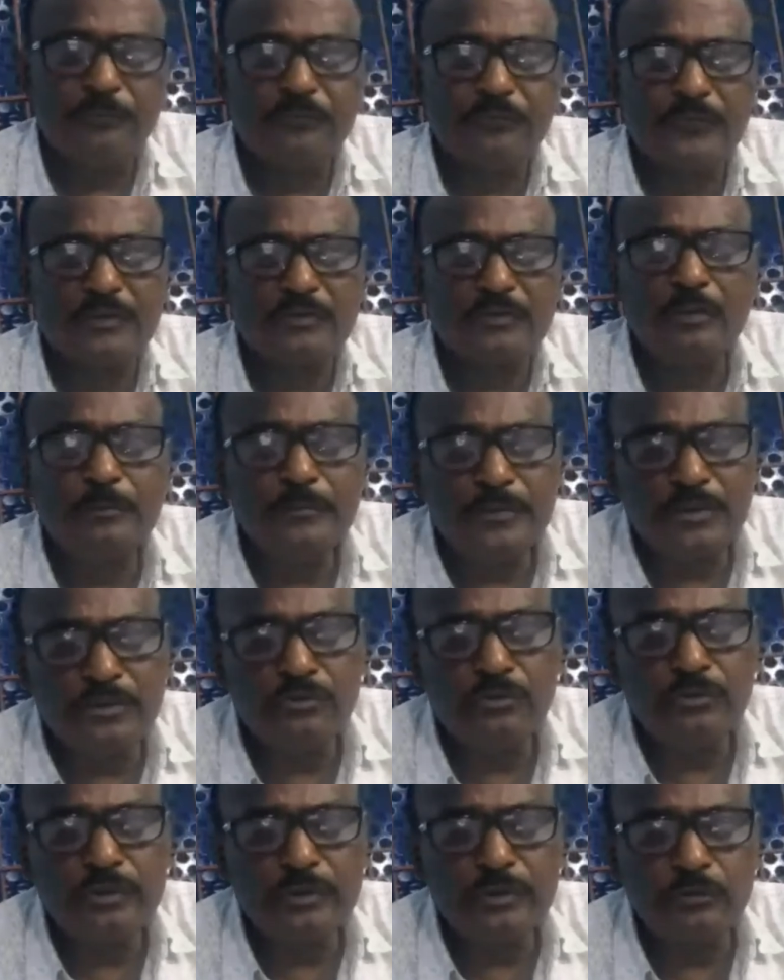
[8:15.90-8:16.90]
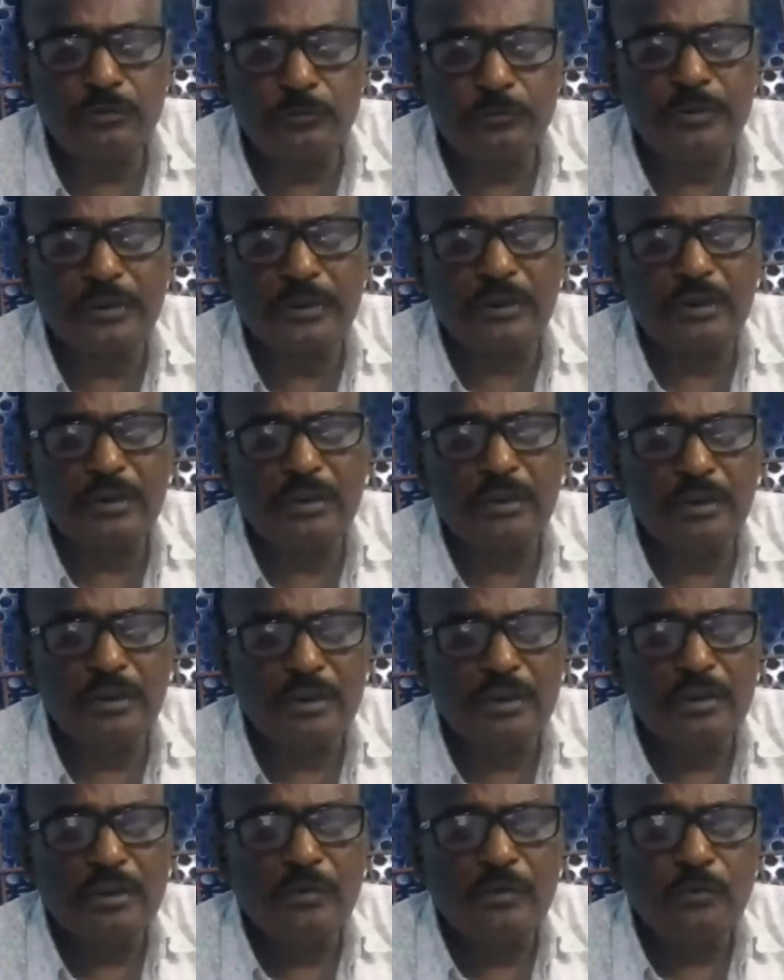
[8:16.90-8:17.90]
some injury to B,
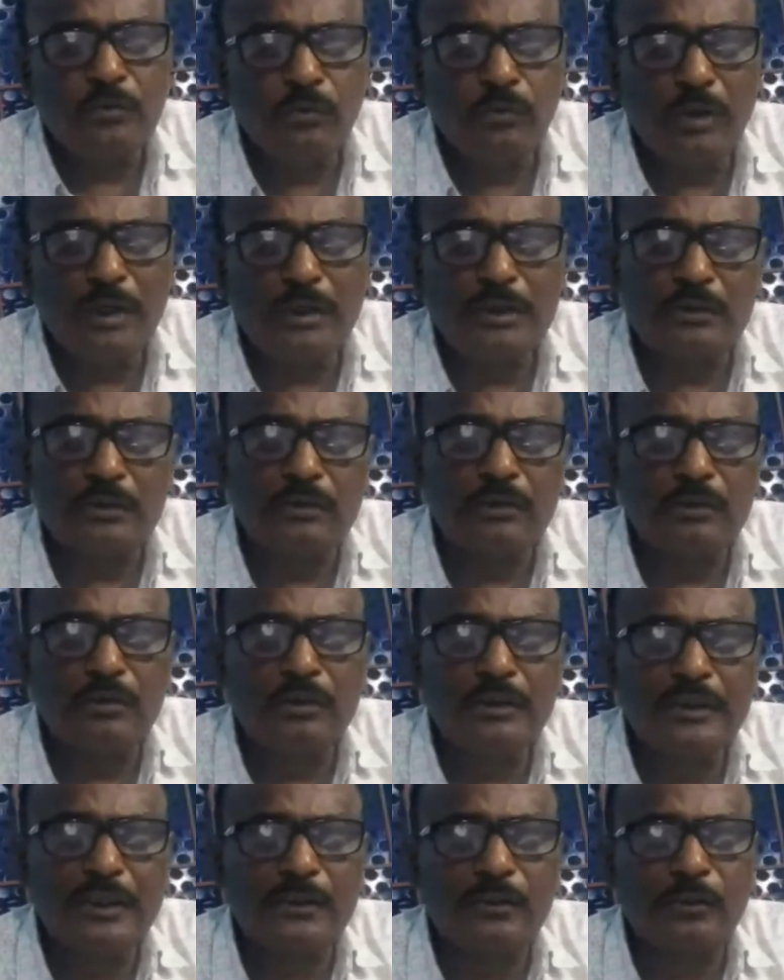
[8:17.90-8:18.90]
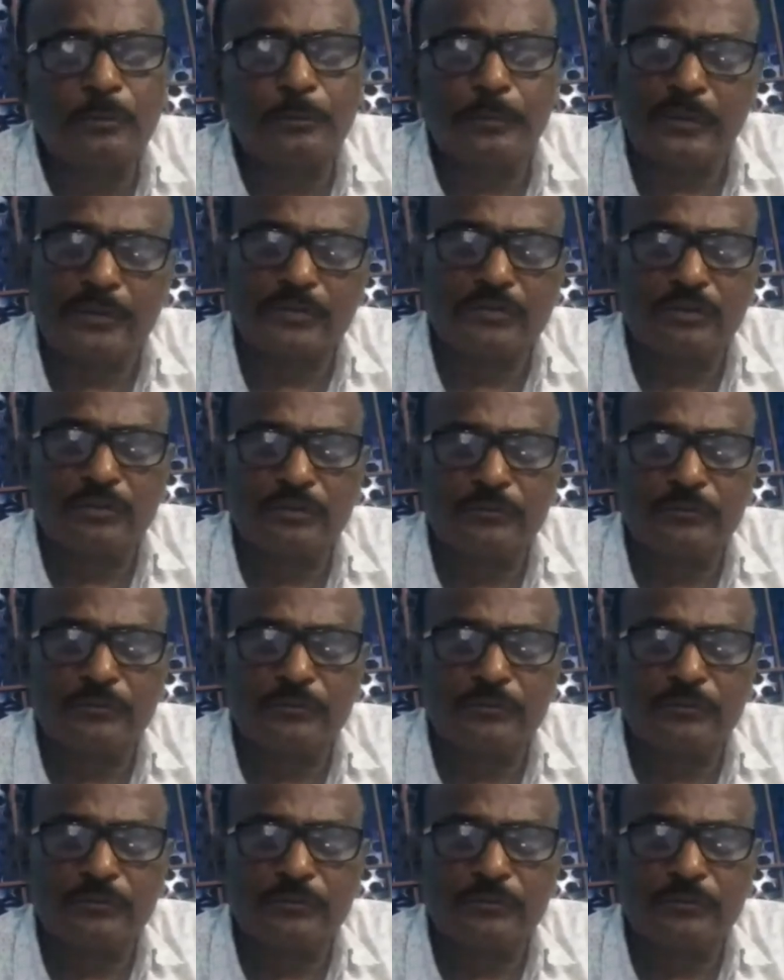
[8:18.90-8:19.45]
who had undergone an operation